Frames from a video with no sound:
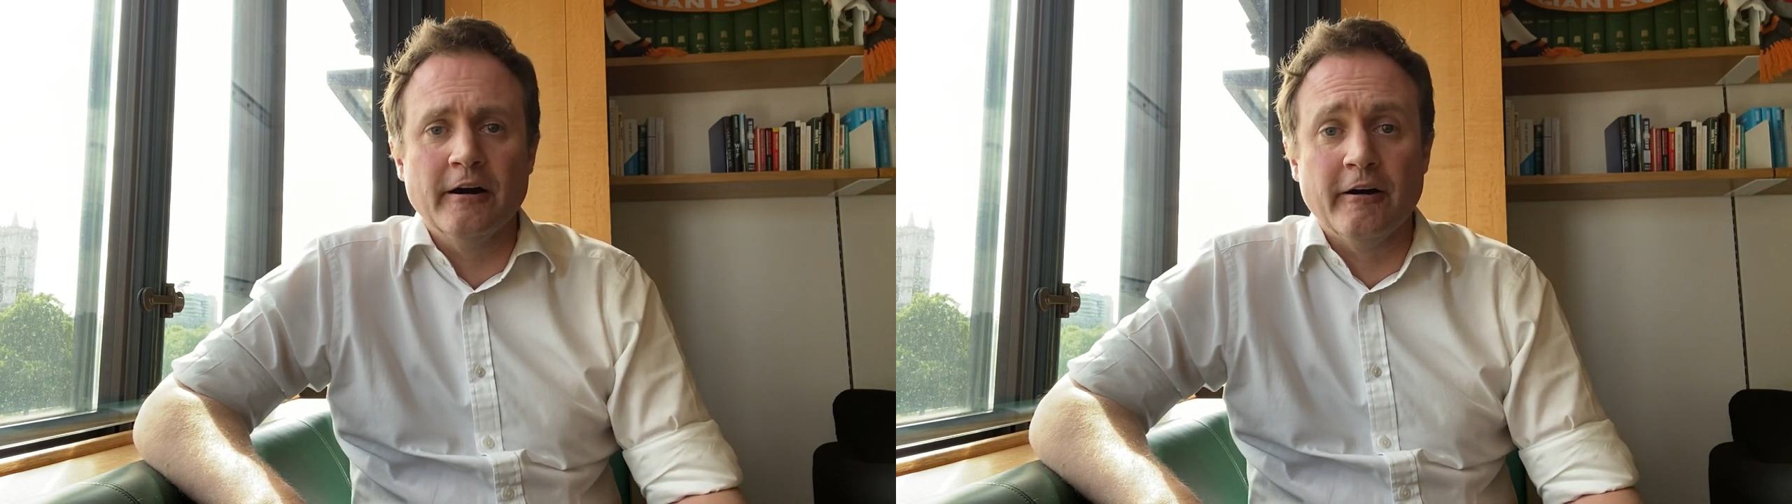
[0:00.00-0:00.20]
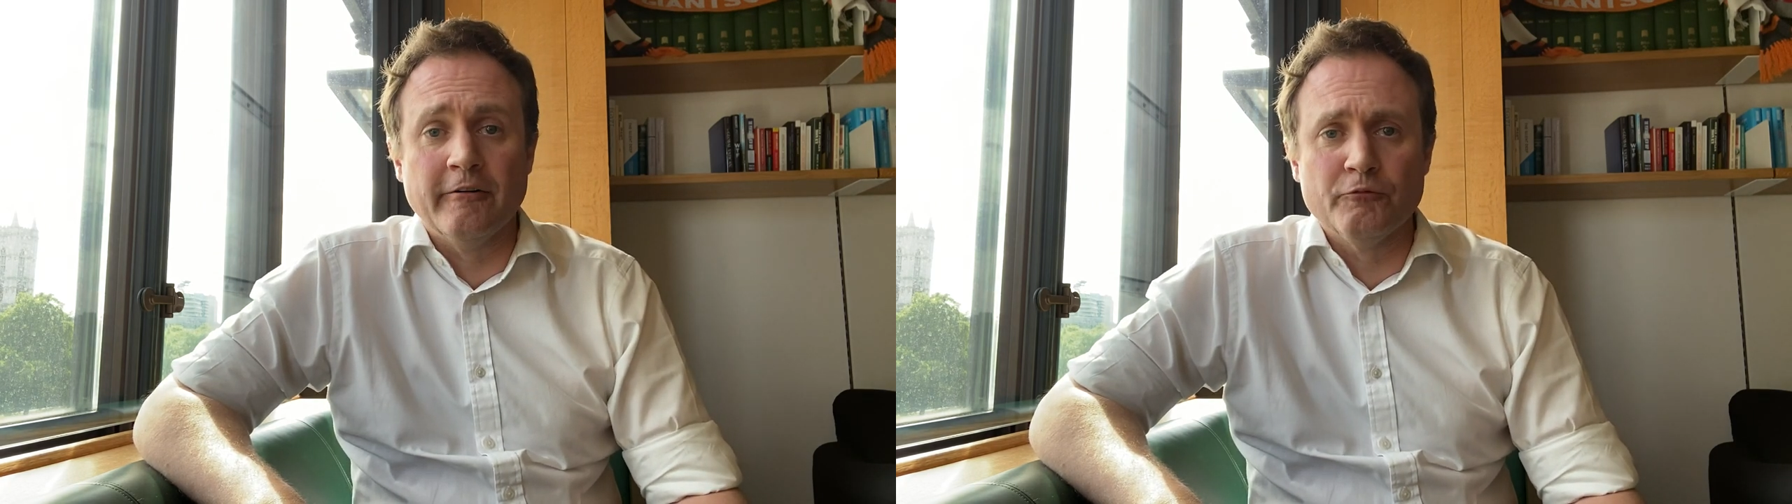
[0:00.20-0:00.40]

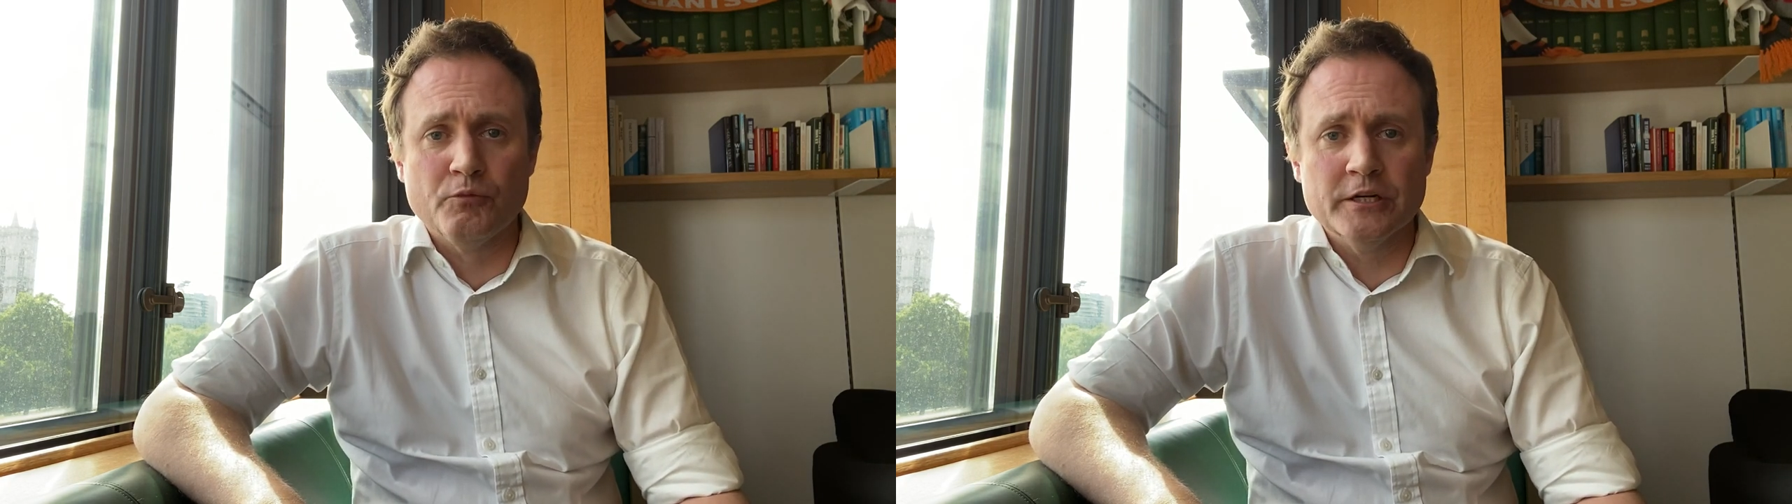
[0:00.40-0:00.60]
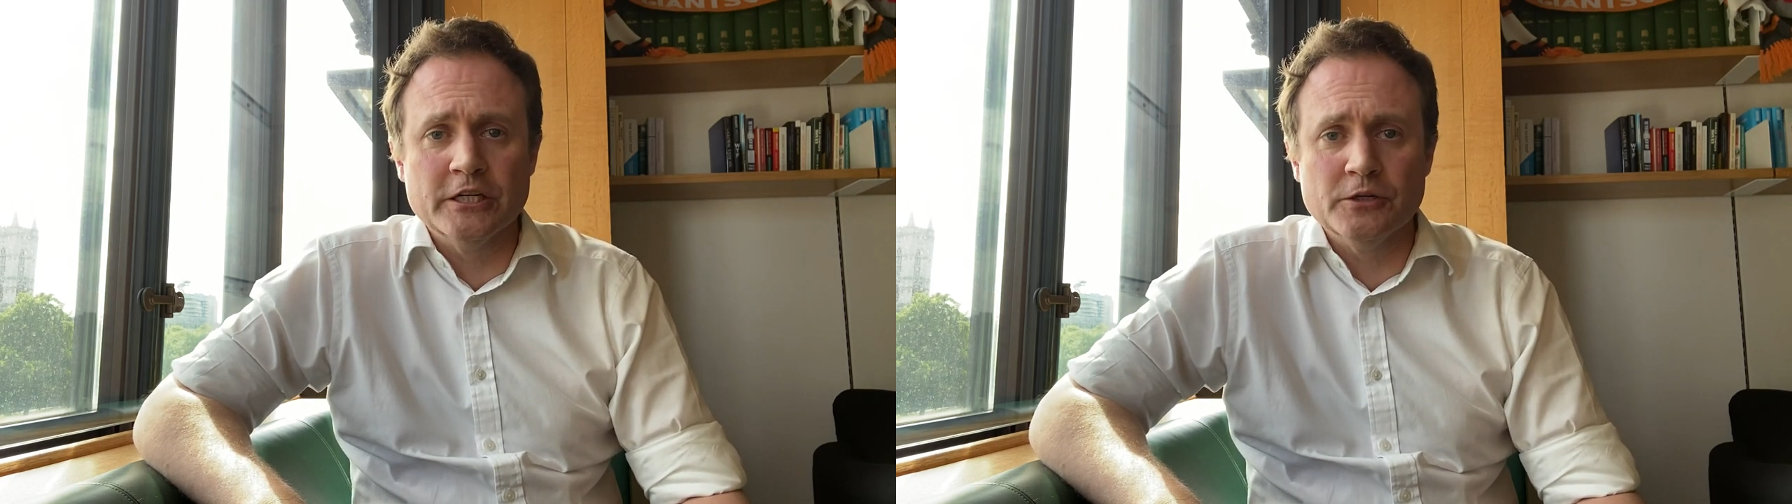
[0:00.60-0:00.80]
of
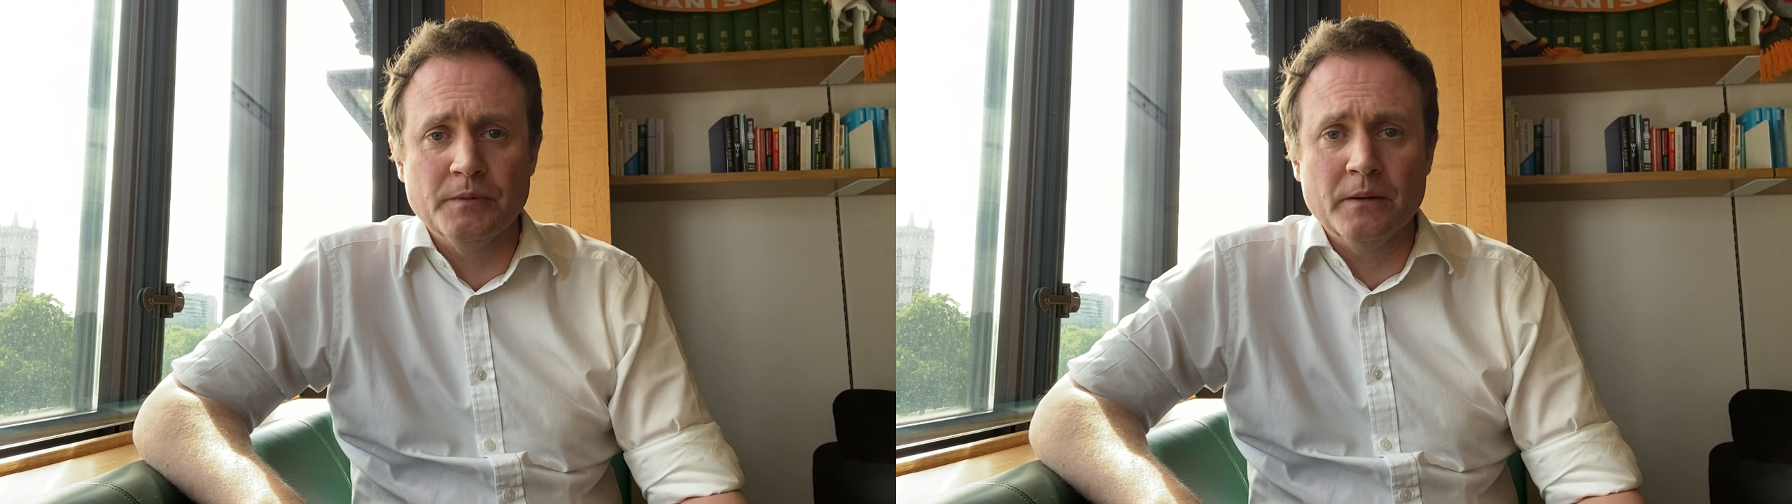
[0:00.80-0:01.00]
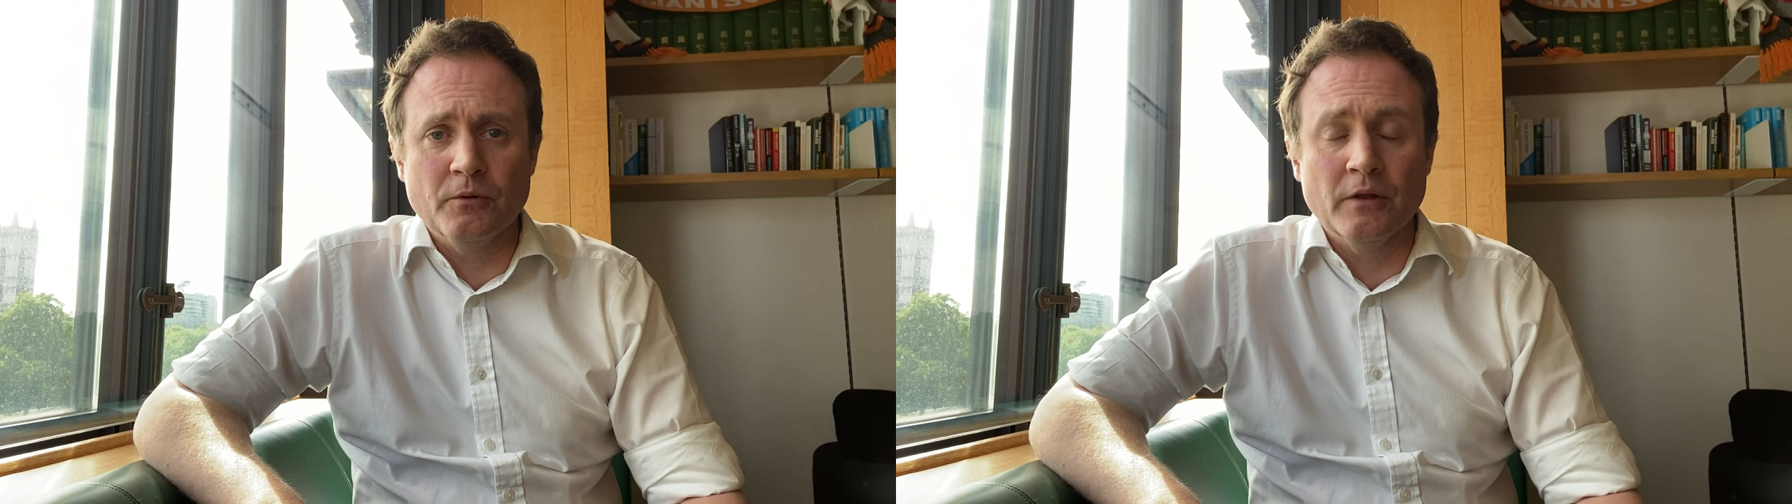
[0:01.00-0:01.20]
British
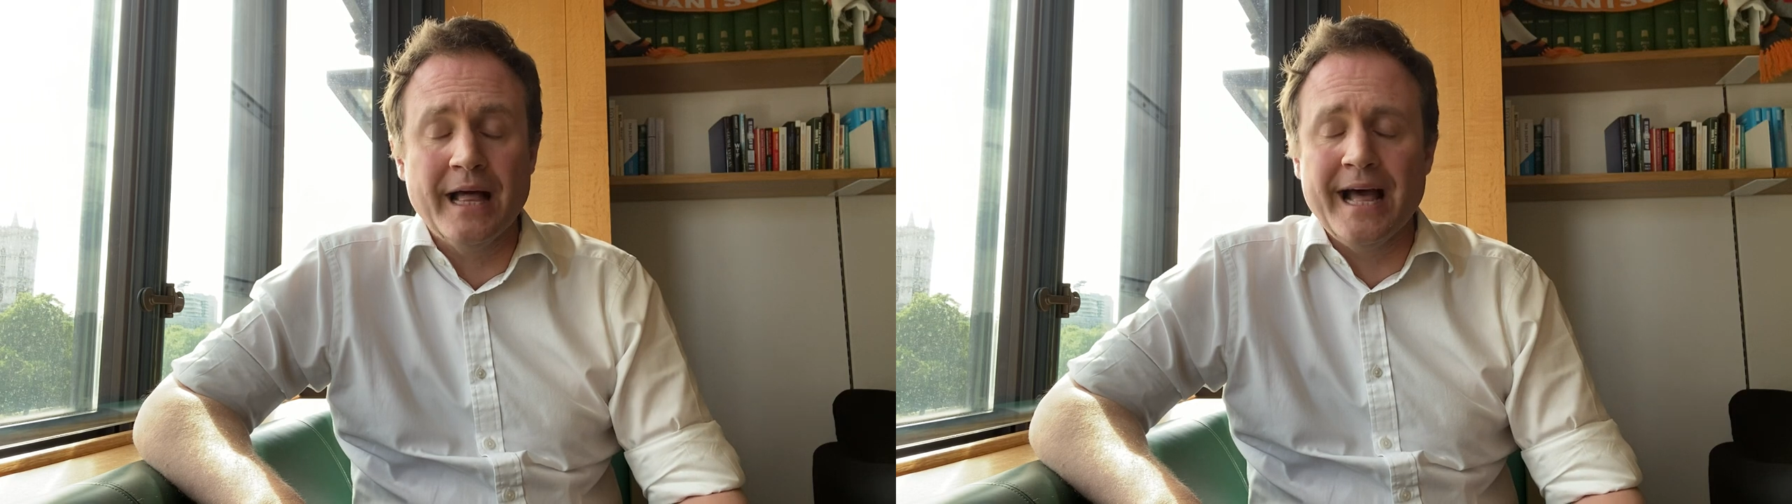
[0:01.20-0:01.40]
people